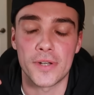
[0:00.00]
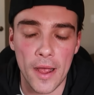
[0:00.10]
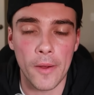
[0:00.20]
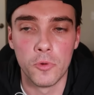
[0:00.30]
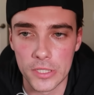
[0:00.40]

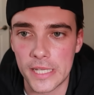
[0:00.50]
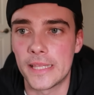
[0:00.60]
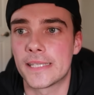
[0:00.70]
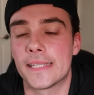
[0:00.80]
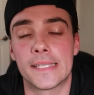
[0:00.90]
Now, I will say
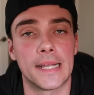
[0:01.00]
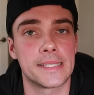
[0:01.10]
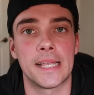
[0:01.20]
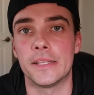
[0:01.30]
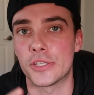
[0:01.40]
this, it's not
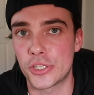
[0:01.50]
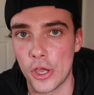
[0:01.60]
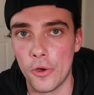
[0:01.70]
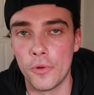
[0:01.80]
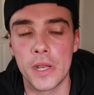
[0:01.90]
set in
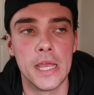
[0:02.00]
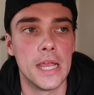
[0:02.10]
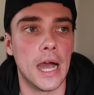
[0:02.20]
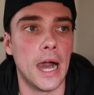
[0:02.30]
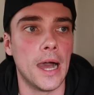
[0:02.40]
stone.
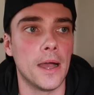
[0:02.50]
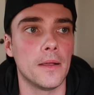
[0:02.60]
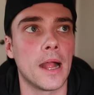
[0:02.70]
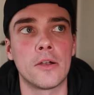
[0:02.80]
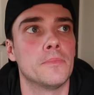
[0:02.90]

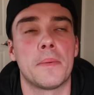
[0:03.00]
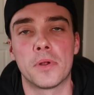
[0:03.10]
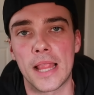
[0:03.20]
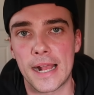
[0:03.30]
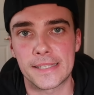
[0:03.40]
I
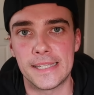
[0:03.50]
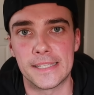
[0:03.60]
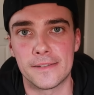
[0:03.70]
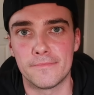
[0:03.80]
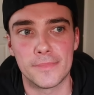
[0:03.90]
remember last
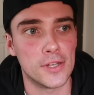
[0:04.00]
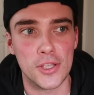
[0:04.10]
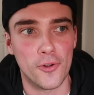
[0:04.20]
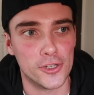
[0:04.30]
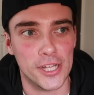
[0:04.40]
season, the New
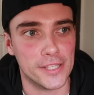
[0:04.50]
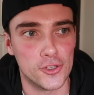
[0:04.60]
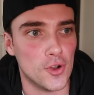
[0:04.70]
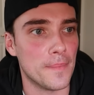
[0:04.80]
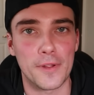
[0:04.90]
York Jets
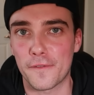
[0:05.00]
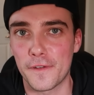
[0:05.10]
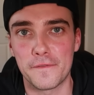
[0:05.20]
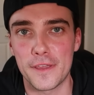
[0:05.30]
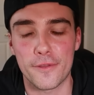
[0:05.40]
dropped their
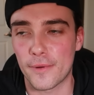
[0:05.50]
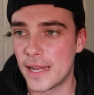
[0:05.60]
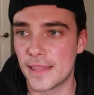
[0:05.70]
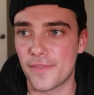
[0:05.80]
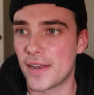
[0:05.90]

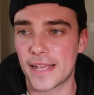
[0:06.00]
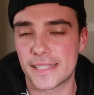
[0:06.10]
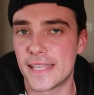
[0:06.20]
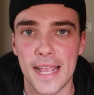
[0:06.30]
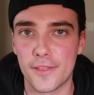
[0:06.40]
53, and then the
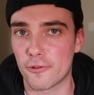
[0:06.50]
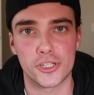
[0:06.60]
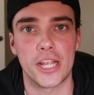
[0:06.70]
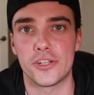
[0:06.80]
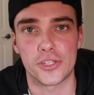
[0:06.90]
next day, there were
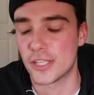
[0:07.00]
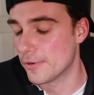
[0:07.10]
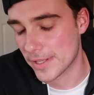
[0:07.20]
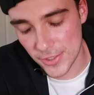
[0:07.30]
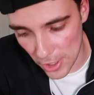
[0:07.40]
changes
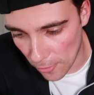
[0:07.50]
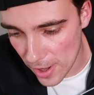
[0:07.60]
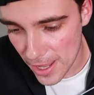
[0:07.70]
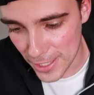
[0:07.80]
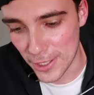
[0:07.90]
to it. So,
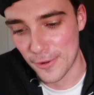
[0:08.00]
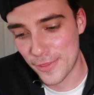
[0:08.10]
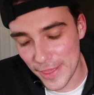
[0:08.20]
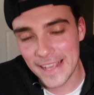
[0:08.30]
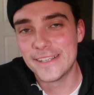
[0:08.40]
you know,
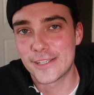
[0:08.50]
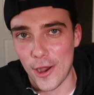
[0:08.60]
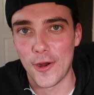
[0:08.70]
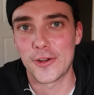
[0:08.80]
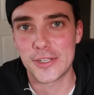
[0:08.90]
things
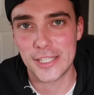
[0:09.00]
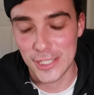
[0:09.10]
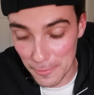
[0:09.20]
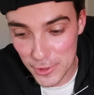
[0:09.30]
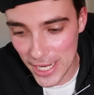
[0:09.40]
are
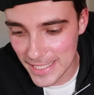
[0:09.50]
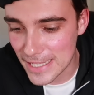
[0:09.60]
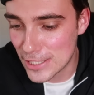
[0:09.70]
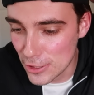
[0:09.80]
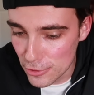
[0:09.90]

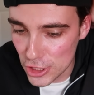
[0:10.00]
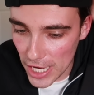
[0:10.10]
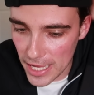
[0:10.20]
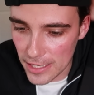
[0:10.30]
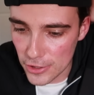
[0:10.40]
subjected to
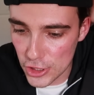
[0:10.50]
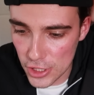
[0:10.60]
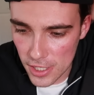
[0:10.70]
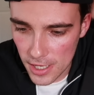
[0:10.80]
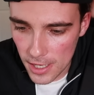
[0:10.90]
change.